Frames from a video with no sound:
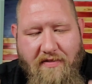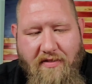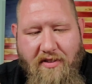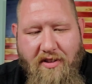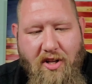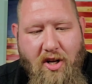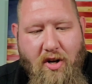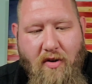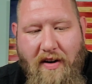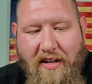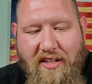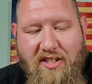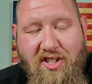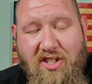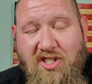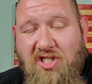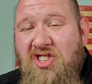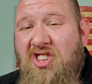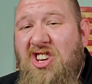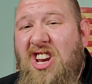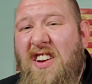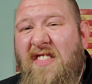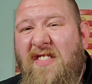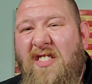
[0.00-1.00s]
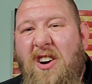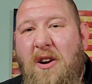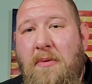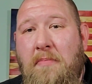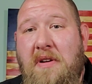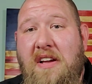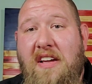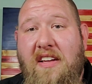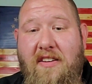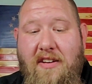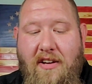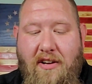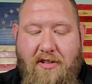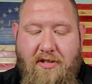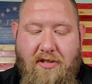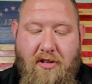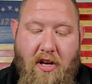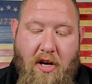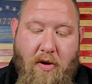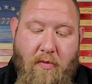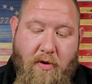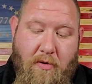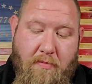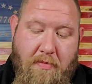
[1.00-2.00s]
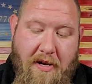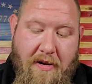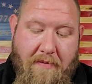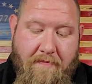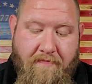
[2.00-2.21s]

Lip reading: even though I just never in a million years thought it would